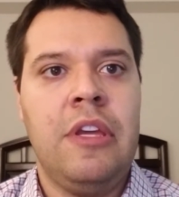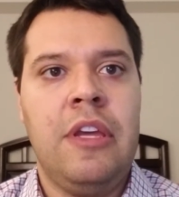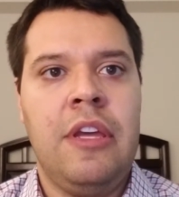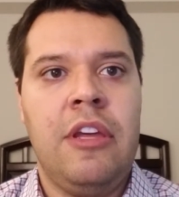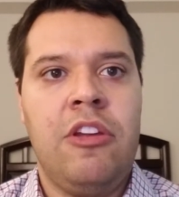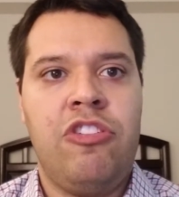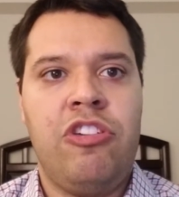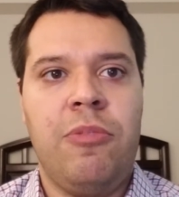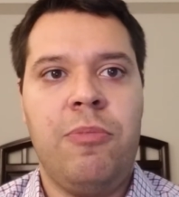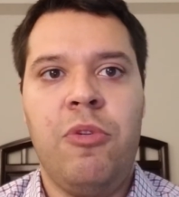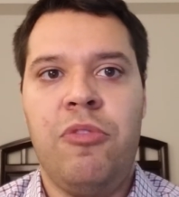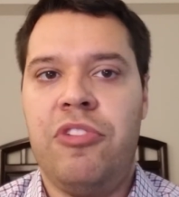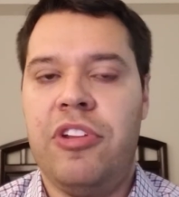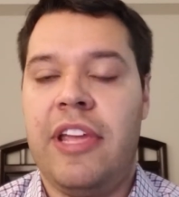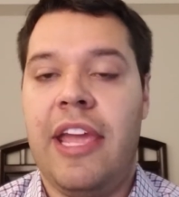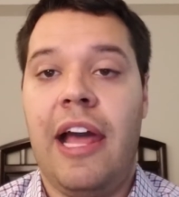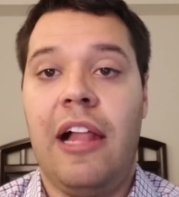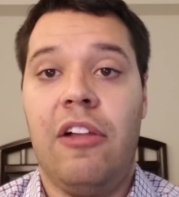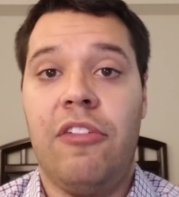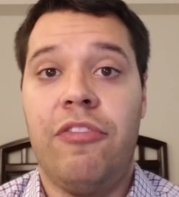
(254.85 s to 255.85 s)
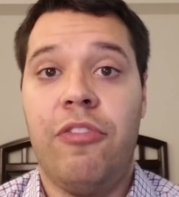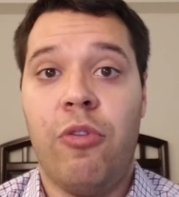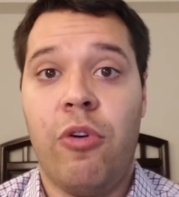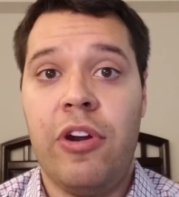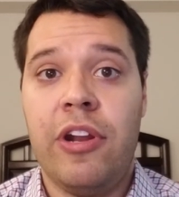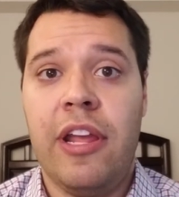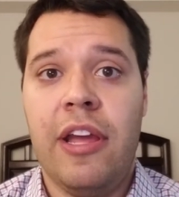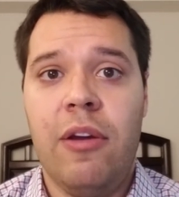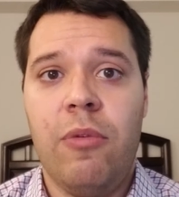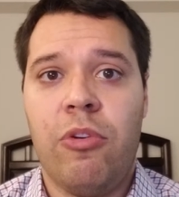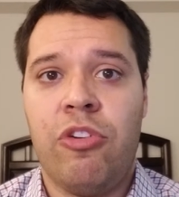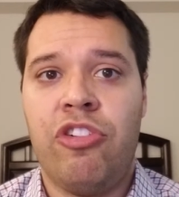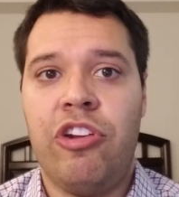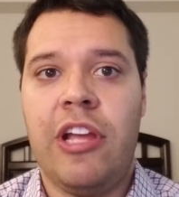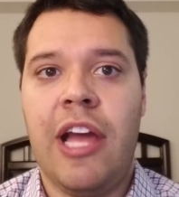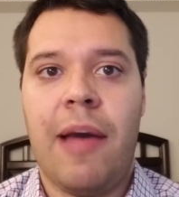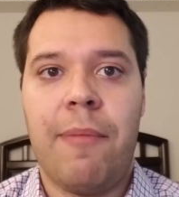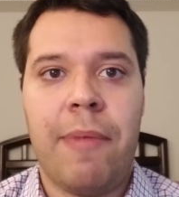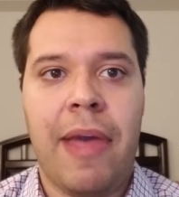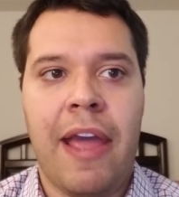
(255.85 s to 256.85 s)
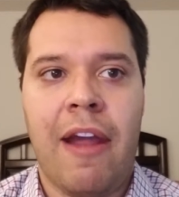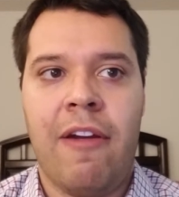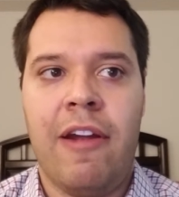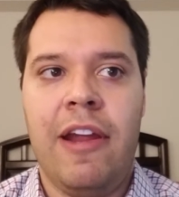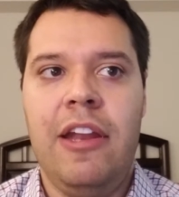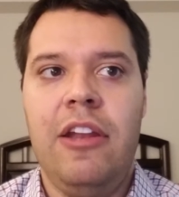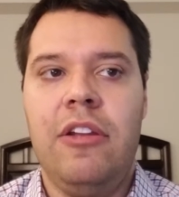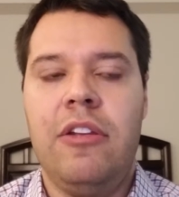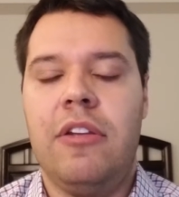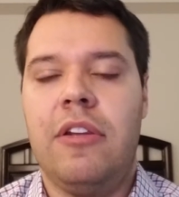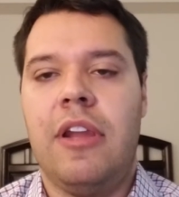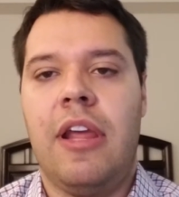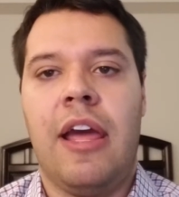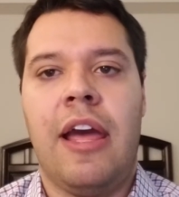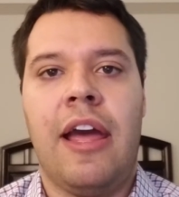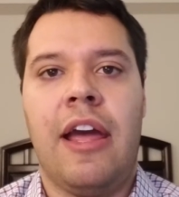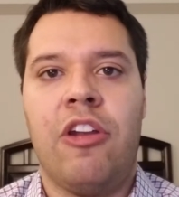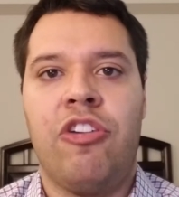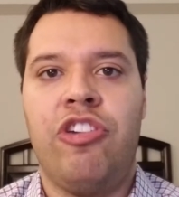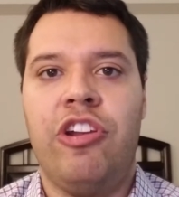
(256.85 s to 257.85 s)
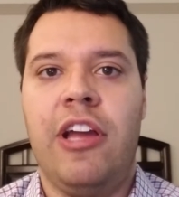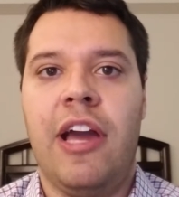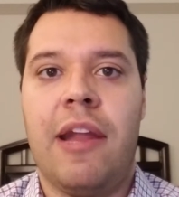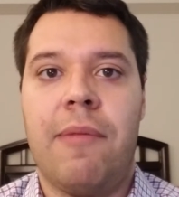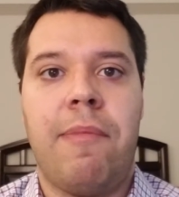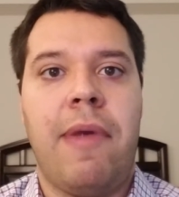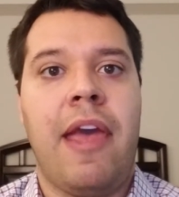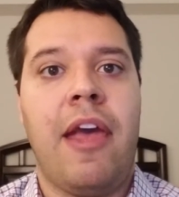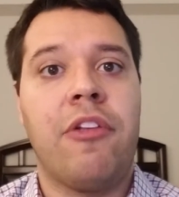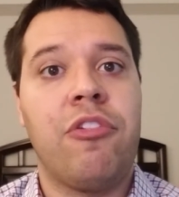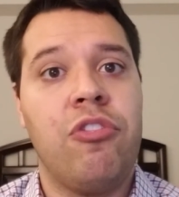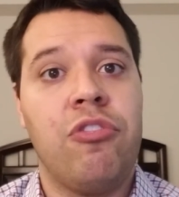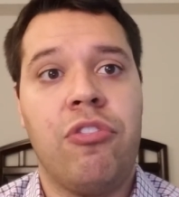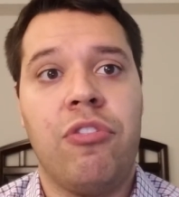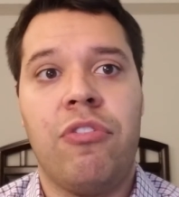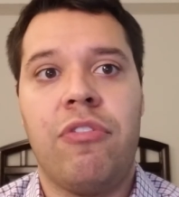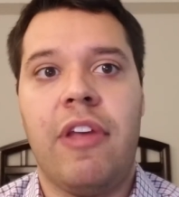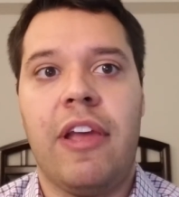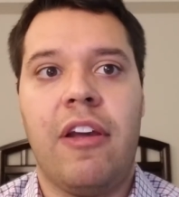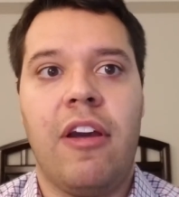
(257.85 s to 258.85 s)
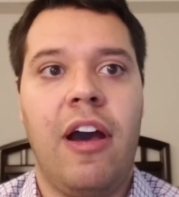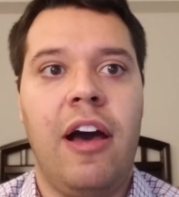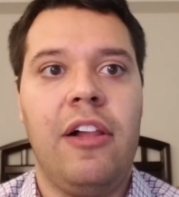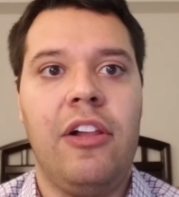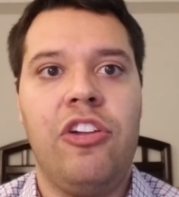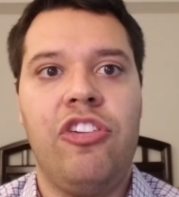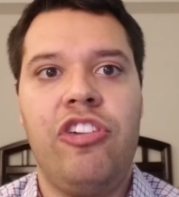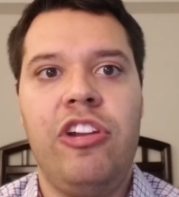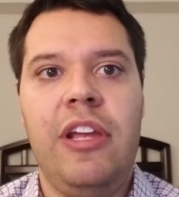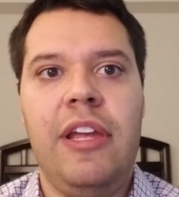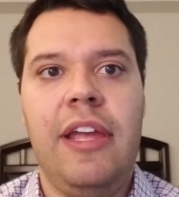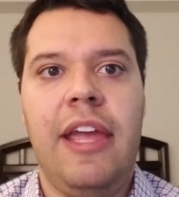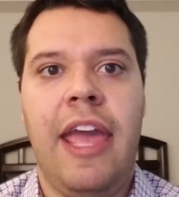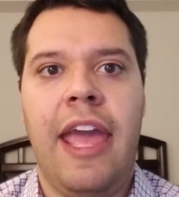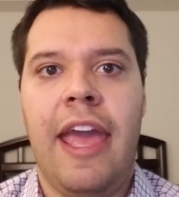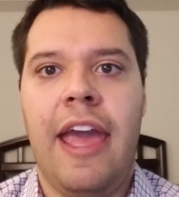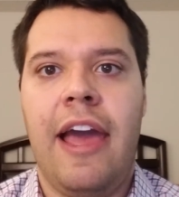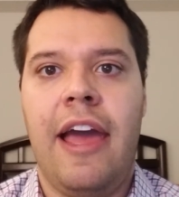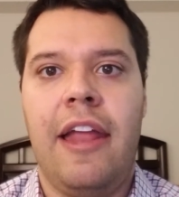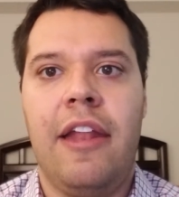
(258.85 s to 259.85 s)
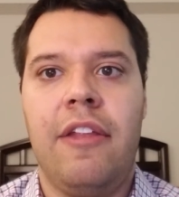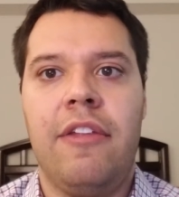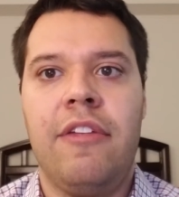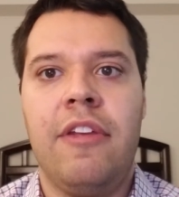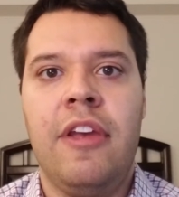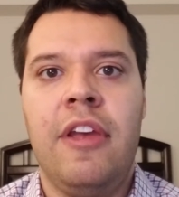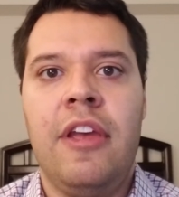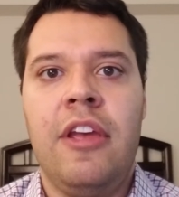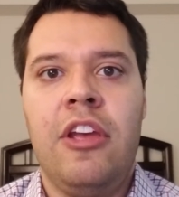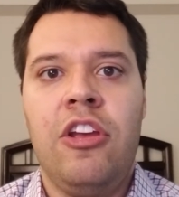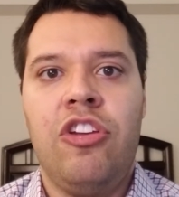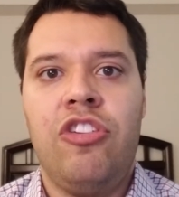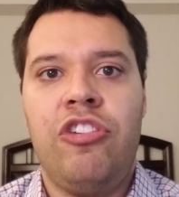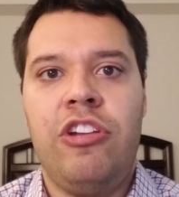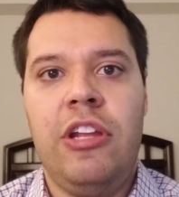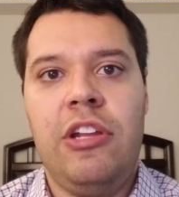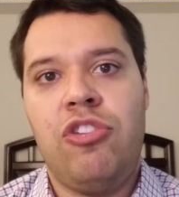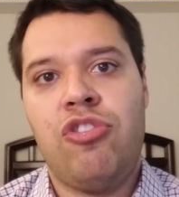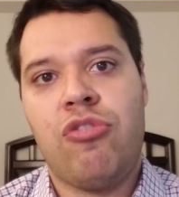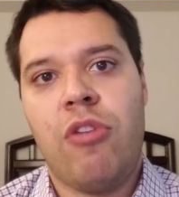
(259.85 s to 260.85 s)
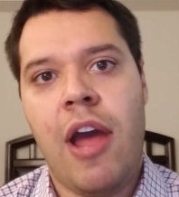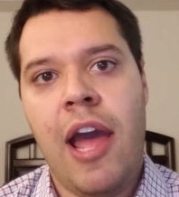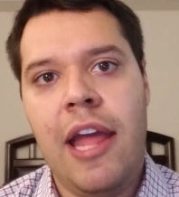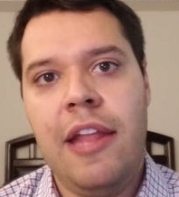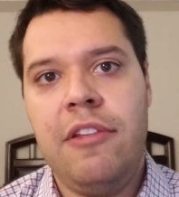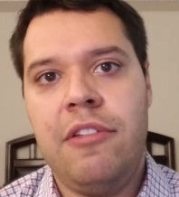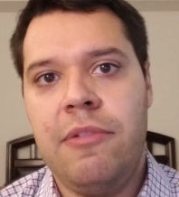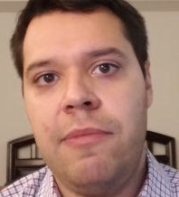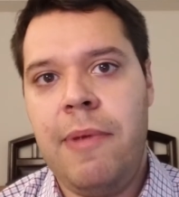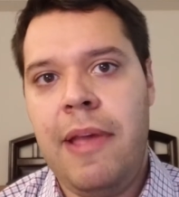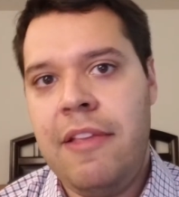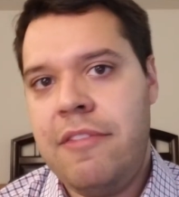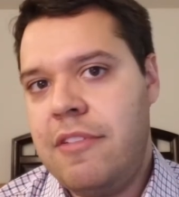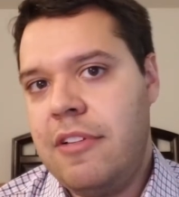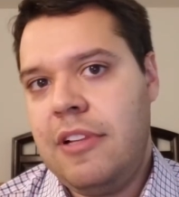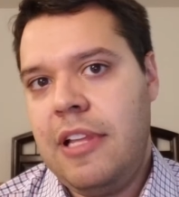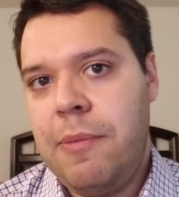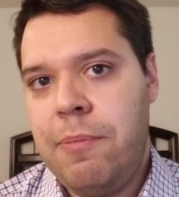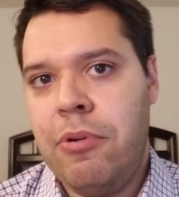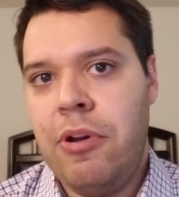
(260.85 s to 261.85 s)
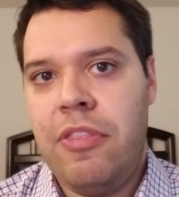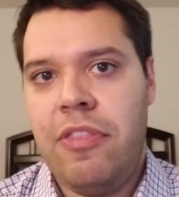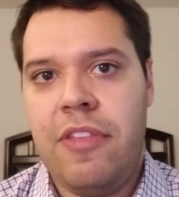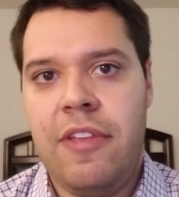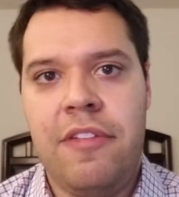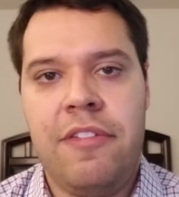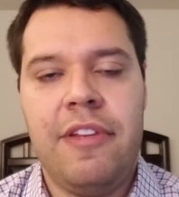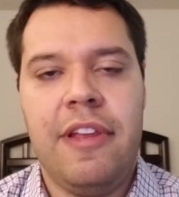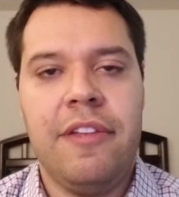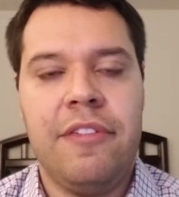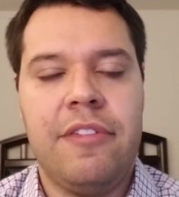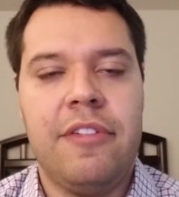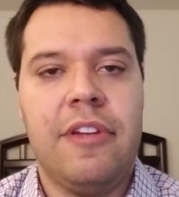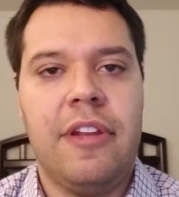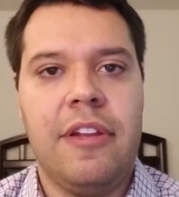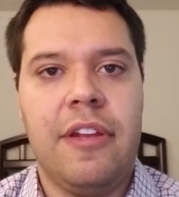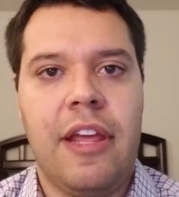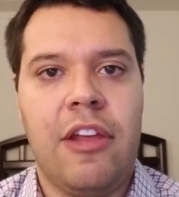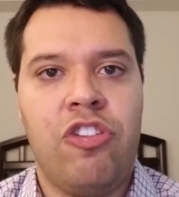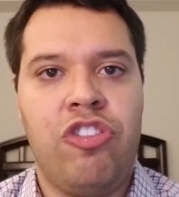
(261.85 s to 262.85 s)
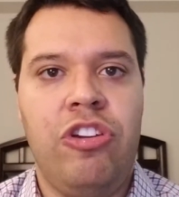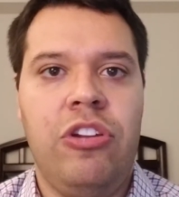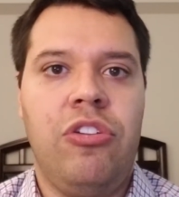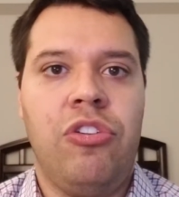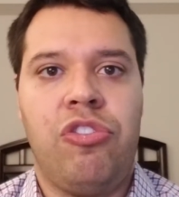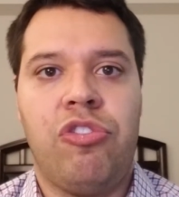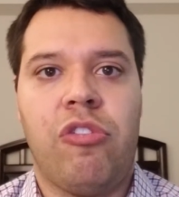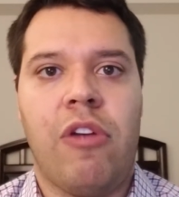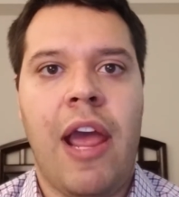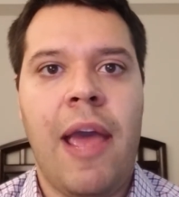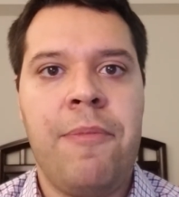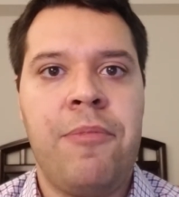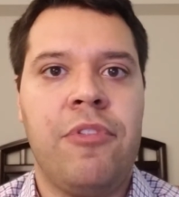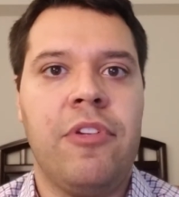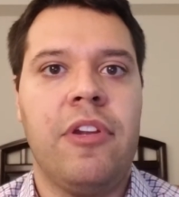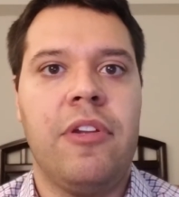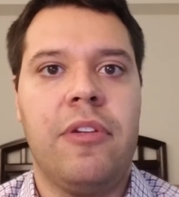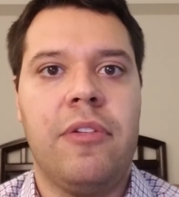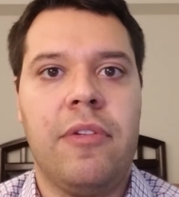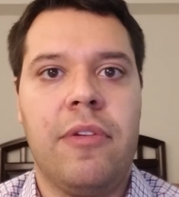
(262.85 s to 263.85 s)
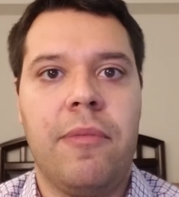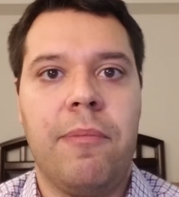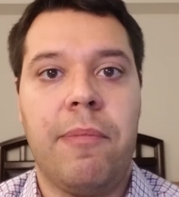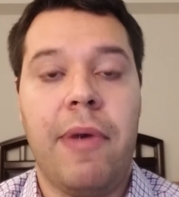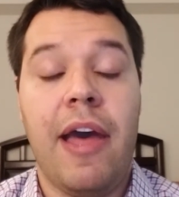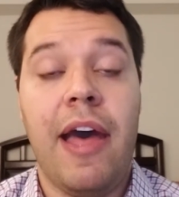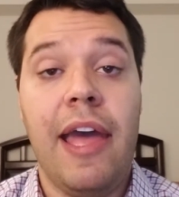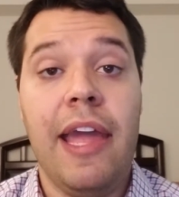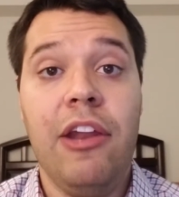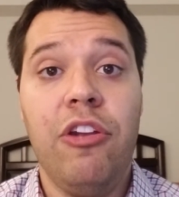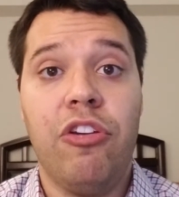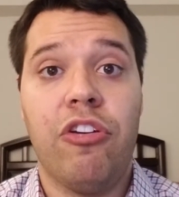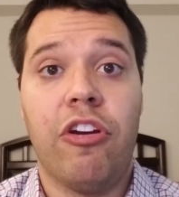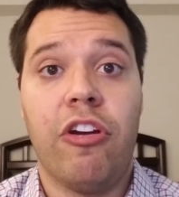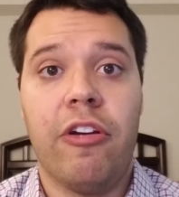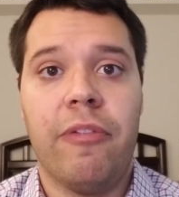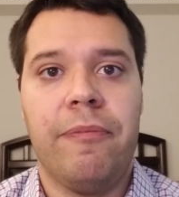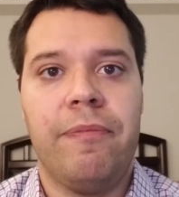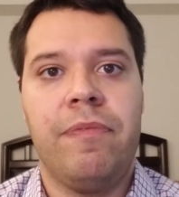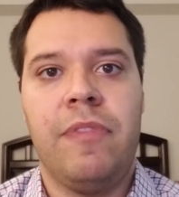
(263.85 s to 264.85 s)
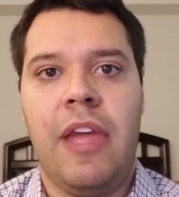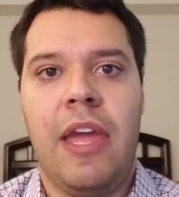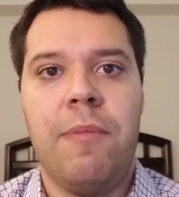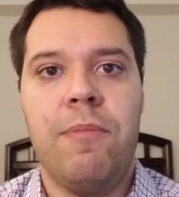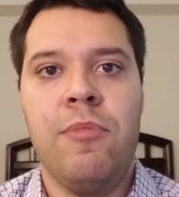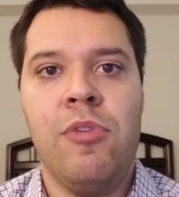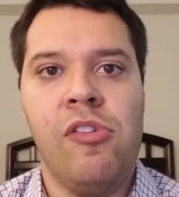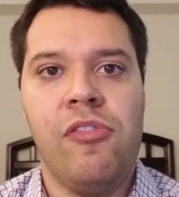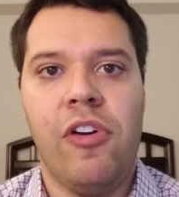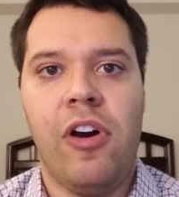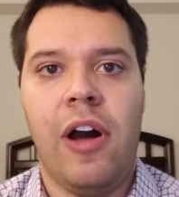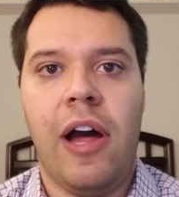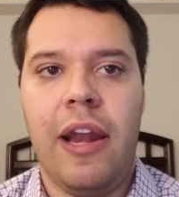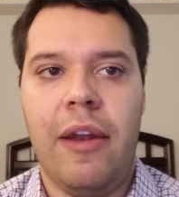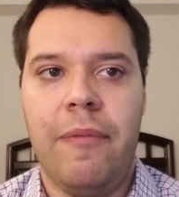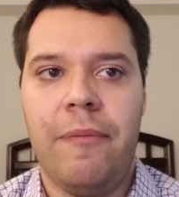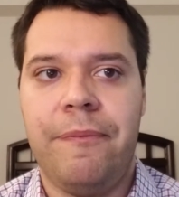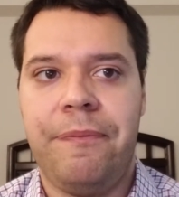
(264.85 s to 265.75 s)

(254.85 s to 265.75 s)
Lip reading: She moved to California, where she got married. She got a master's in psychology, and she tried to basically put this incident, as she describes it, behind her and move on.